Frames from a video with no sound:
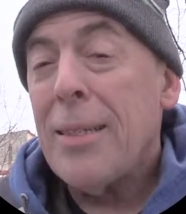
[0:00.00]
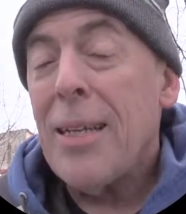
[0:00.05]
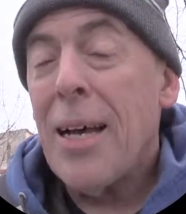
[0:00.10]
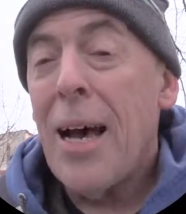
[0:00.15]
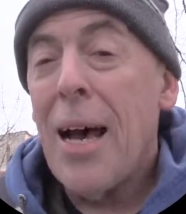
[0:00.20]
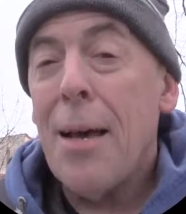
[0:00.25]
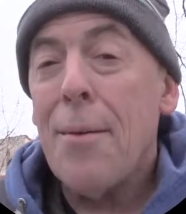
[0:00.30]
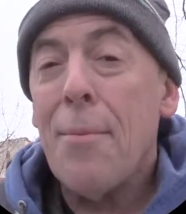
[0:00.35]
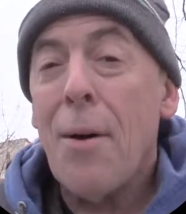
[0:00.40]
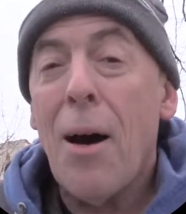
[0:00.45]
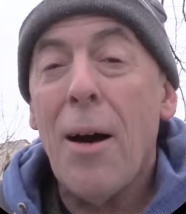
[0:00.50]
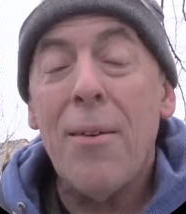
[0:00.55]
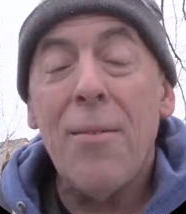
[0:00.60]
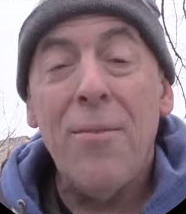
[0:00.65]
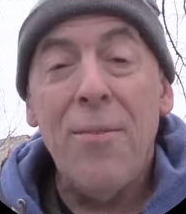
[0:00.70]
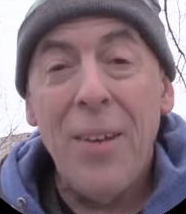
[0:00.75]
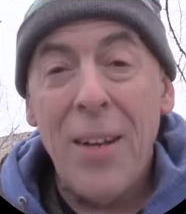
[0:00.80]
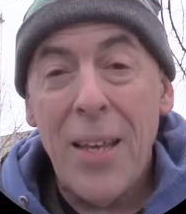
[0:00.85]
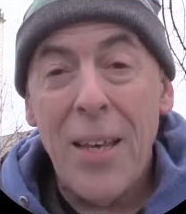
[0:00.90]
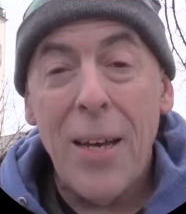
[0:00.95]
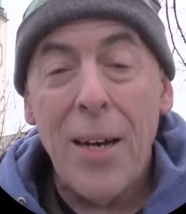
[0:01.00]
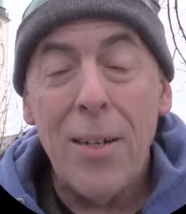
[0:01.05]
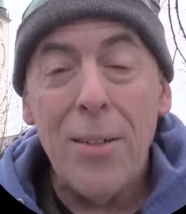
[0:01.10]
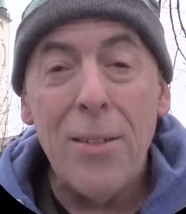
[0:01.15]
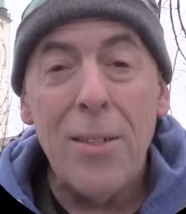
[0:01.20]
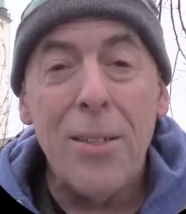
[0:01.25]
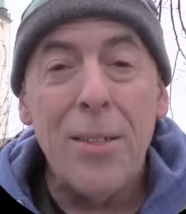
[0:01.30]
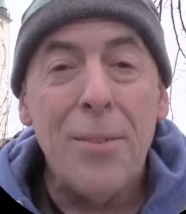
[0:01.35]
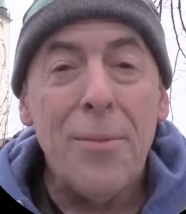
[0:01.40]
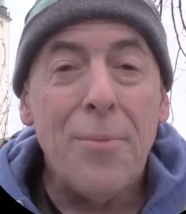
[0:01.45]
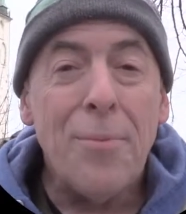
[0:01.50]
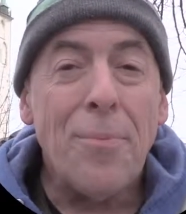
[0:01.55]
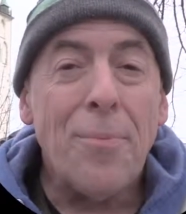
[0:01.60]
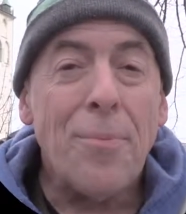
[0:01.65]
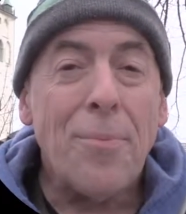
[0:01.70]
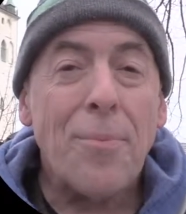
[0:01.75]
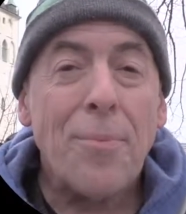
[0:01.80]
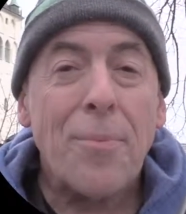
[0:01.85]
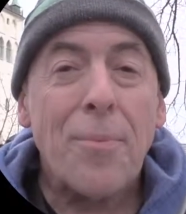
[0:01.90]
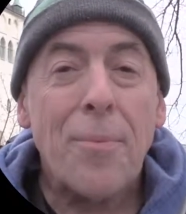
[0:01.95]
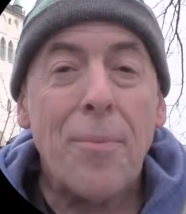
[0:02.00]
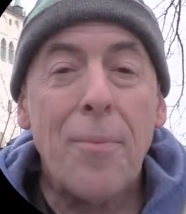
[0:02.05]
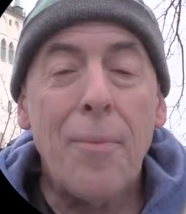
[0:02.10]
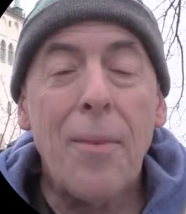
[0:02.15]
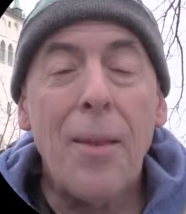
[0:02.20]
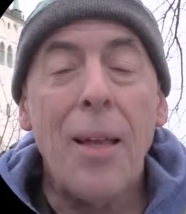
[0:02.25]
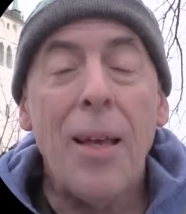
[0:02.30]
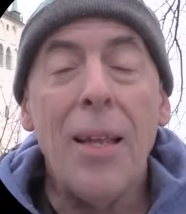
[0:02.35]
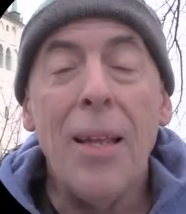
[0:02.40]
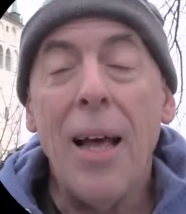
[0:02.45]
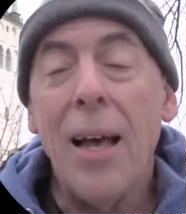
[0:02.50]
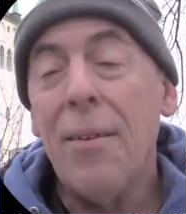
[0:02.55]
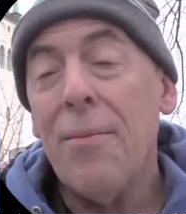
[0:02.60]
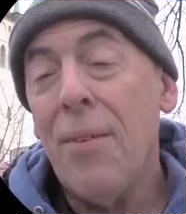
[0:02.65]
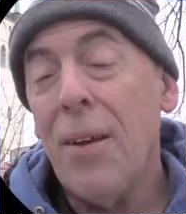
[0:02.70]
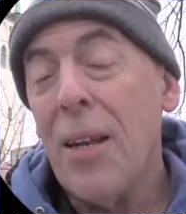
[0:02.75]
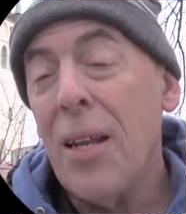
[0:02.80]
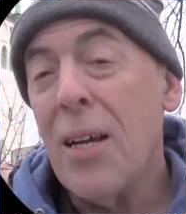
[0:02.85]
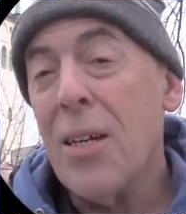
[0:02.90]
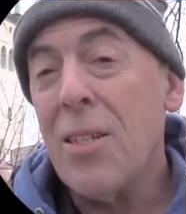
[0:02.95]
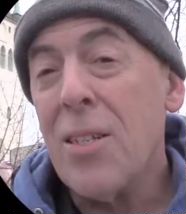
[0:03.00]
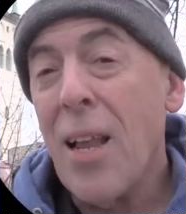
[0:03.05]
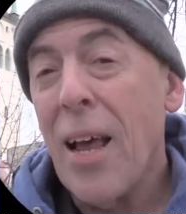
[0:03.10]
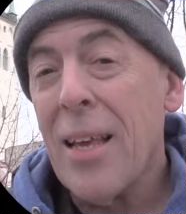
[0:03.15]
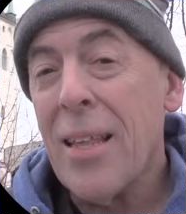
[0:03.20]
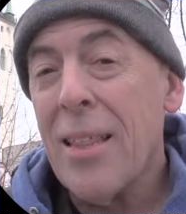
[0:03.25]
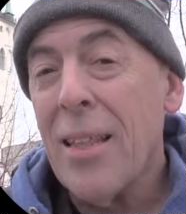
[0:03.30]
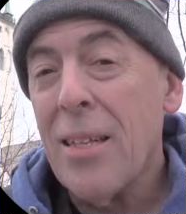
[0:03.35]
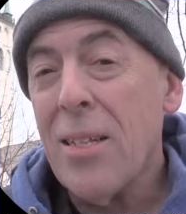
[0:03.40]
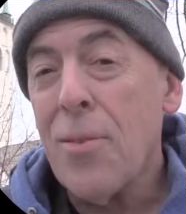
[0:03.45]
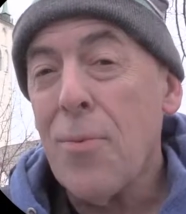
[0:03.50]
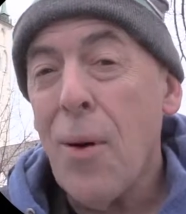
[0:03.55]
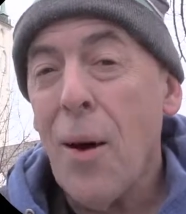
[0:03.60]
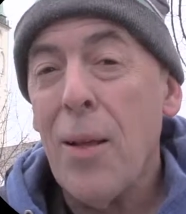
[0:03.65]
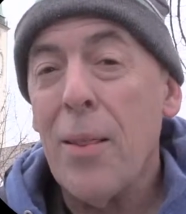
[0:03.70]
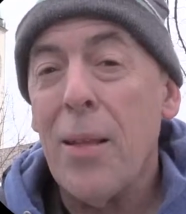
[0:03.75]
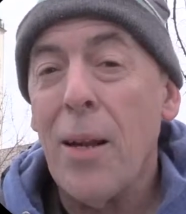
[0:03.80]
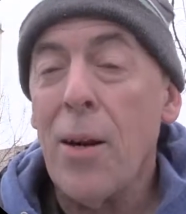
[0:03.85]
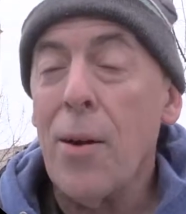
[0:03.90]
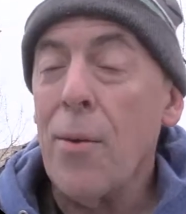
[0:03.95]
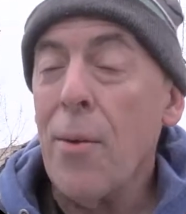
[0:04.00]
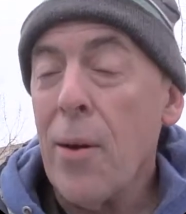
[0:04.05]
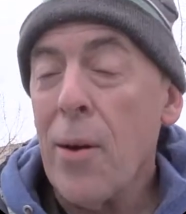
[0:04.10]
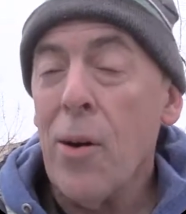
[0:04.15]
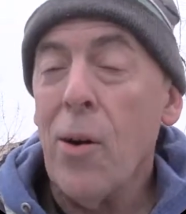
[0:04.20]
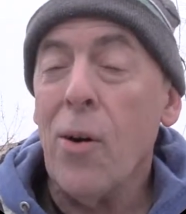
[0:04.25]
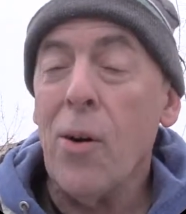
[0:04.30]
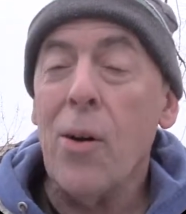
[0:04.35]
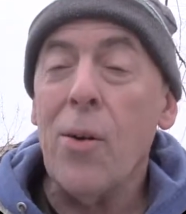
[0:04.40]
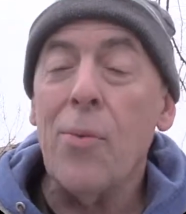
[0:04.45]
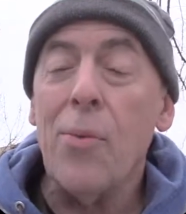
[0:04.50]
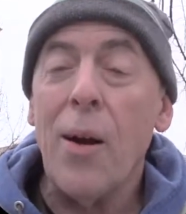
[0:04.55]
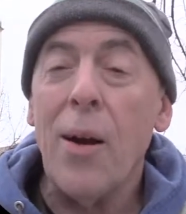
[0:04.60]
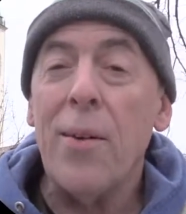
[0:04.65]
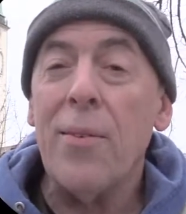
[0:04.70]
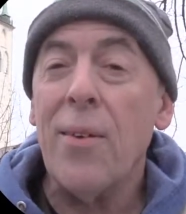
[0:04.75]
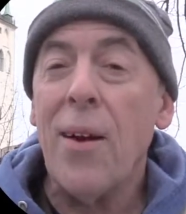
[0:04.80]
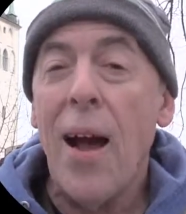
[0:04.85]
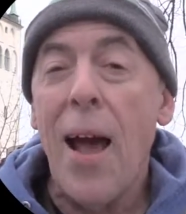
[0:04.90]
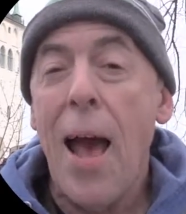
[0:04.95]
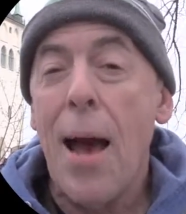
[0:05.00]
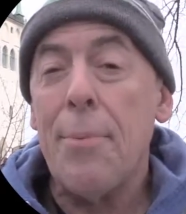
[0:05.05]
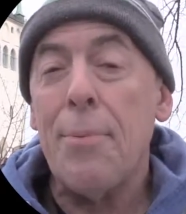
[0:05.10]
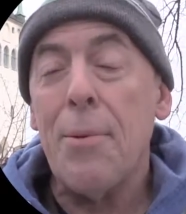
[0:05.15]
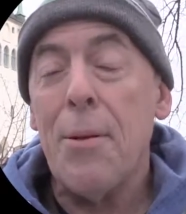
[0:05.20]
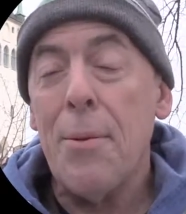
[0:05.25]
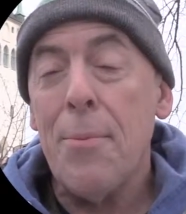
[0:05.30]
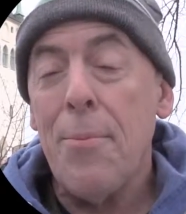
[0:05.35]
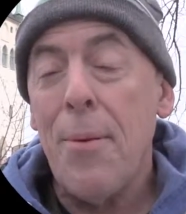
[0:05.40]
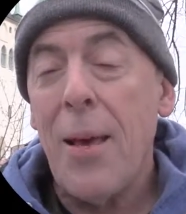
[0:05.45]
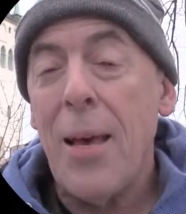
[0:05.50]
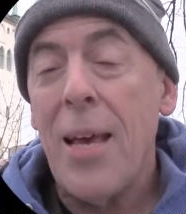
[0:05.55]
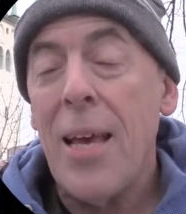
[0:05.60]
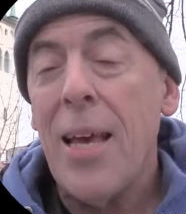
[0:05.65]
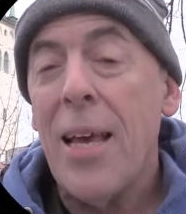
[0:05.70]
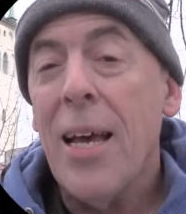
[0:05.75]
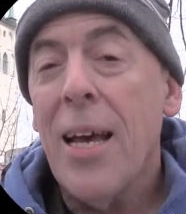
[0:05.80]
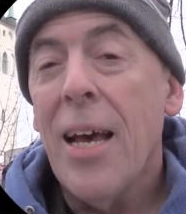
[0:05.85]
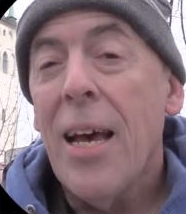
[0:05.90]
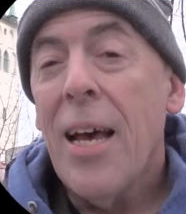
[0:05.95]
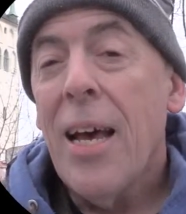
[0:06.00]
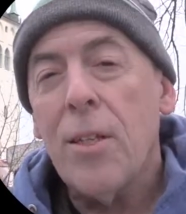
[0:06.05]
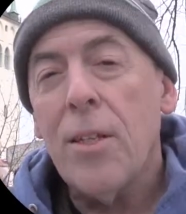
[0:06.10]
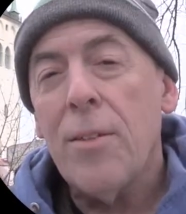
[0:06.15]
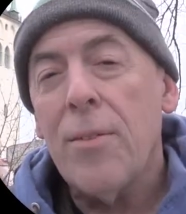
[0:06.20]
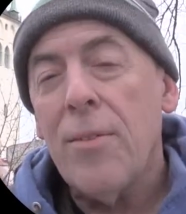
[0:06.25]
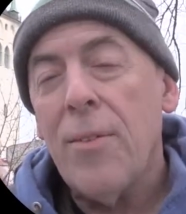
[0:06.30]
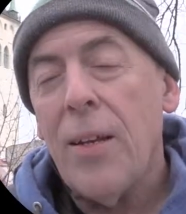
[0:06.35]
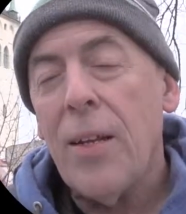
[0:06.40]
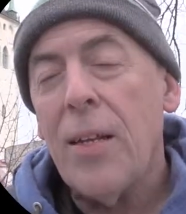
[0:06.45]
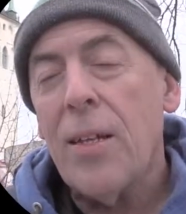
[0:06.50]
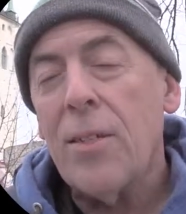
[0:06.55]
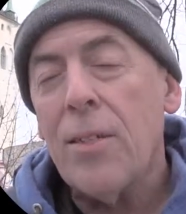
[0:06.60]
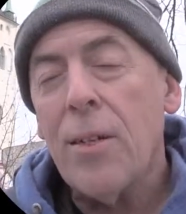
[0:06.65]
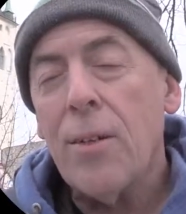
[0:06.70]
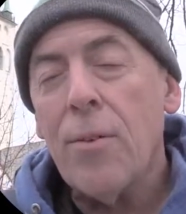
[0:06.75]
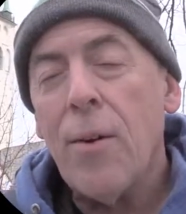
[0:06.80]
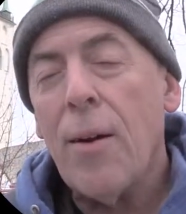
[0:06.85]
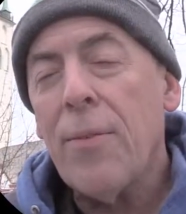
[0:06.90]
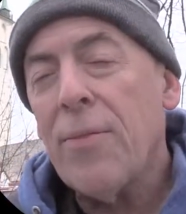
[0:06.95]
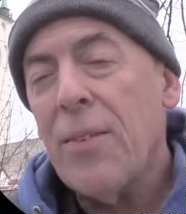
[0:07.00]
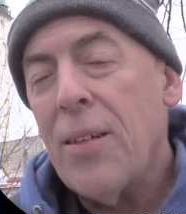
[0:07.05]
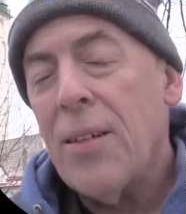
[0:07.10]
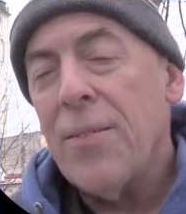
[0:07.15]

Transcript: time on videos like this one that are recorded wherever I happen to be. The videos are roughly